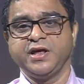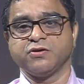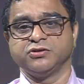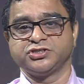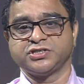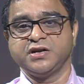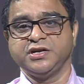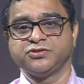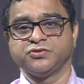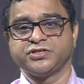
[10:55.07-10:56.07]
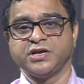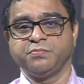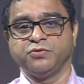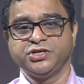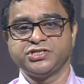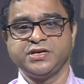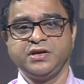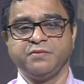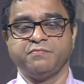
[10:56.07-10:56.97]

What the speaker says: a concern in social policy,